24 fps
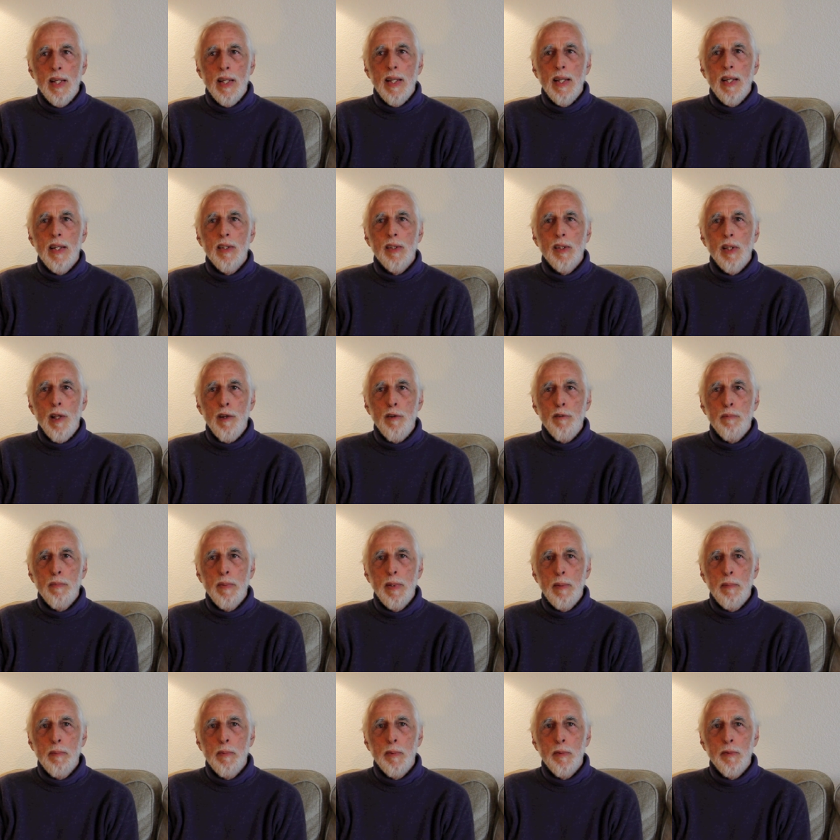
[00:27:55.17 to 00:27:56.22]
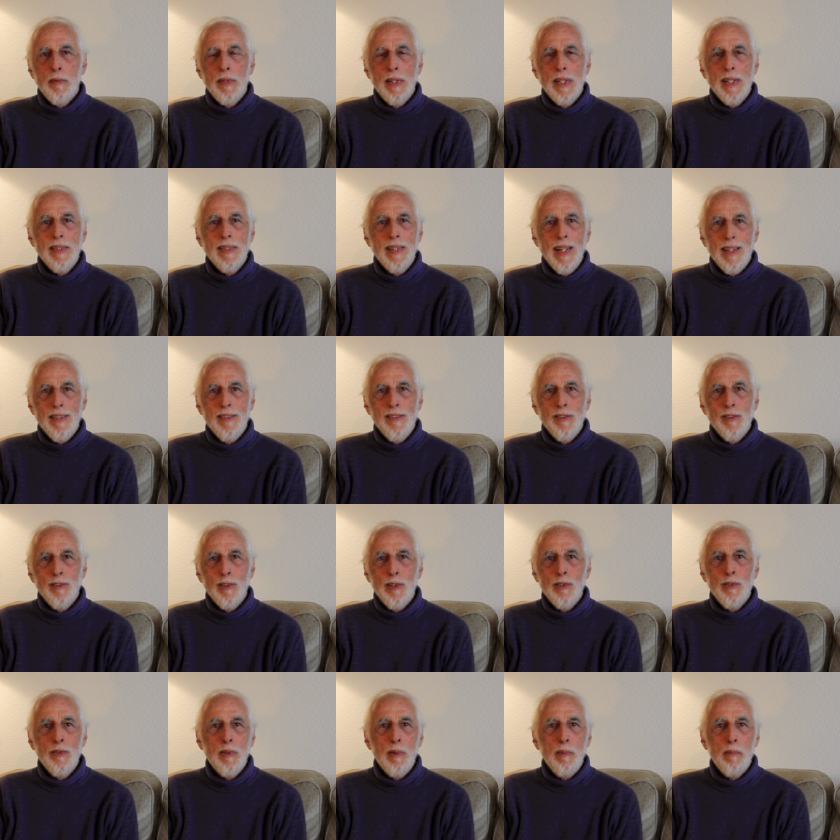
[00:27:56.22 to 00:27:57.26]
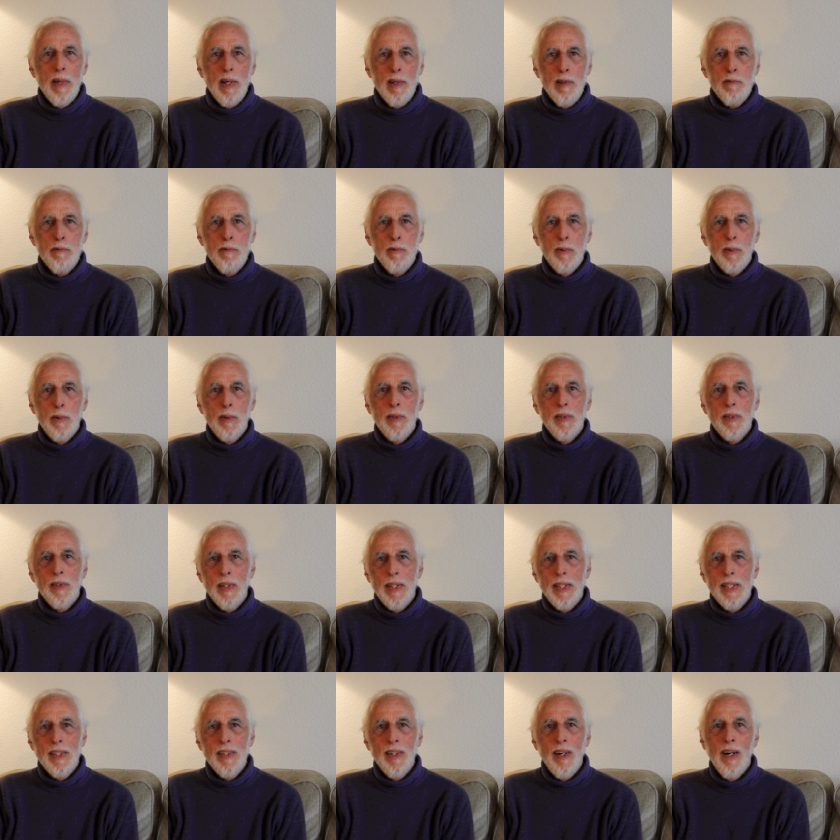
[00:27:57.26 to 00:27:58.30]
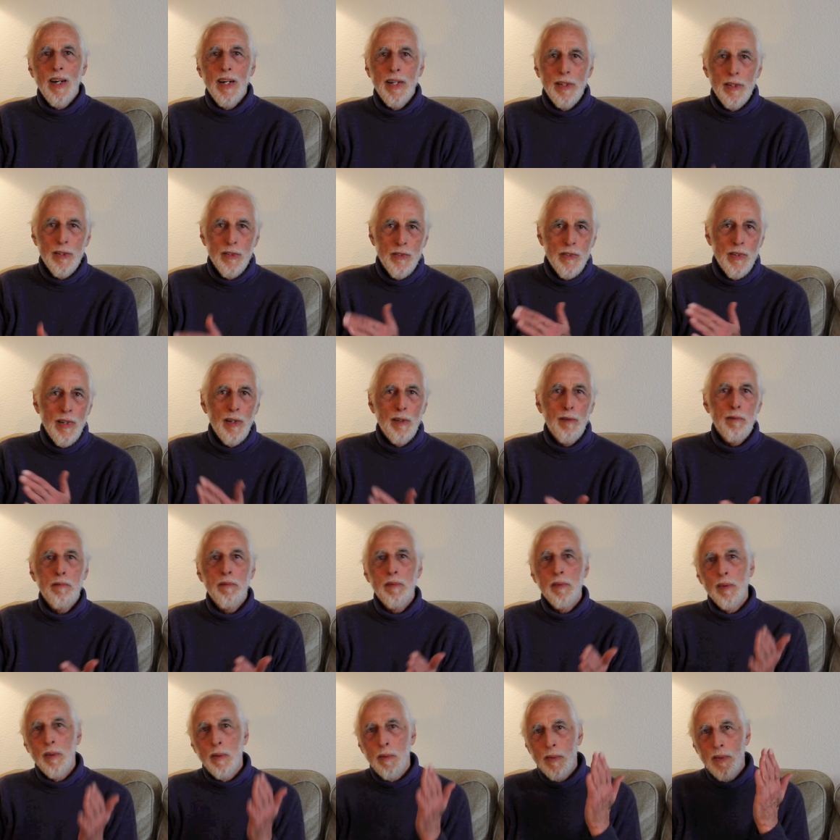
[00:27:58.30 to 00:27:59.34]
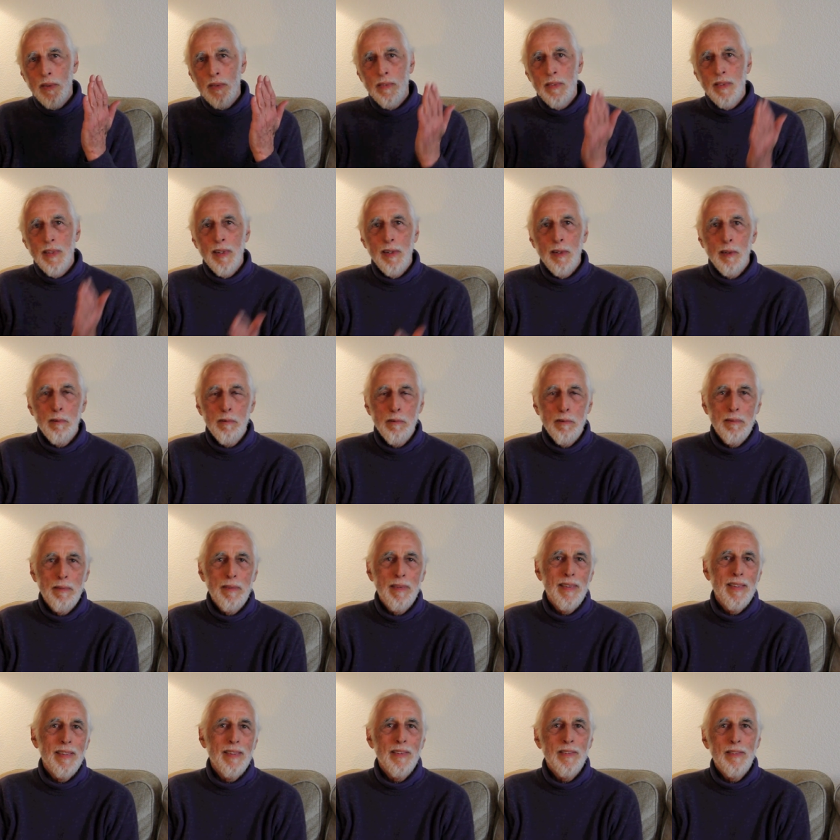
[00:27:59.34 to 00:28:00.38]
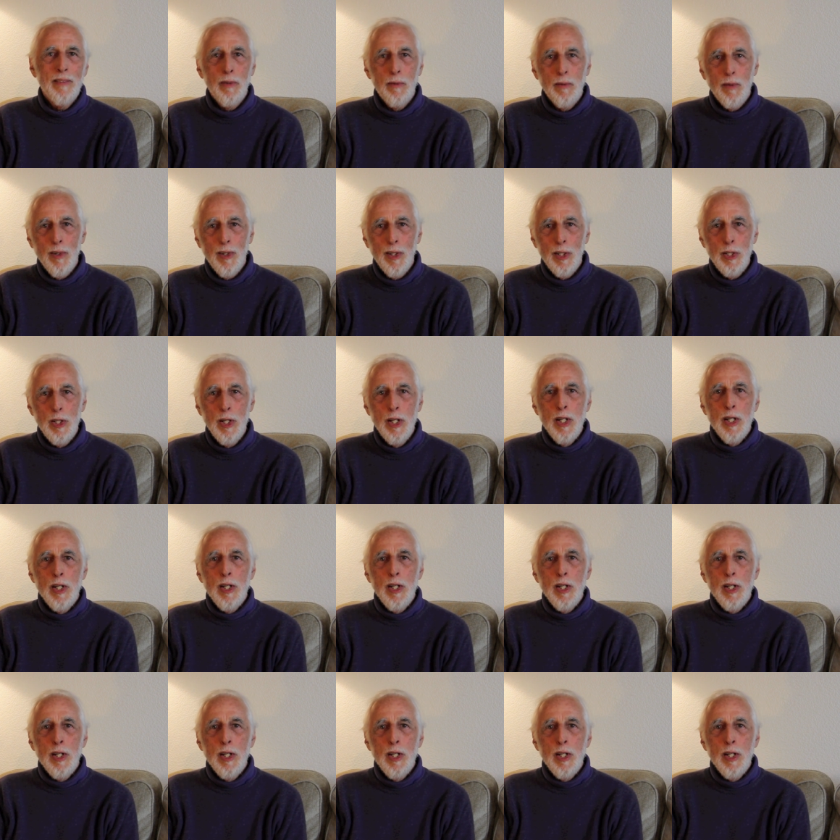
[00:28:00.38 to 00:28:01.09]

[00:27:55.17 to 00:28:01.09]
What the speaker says: And a lot of people think that's just a metaphor, like a higher self, the lower self, so on.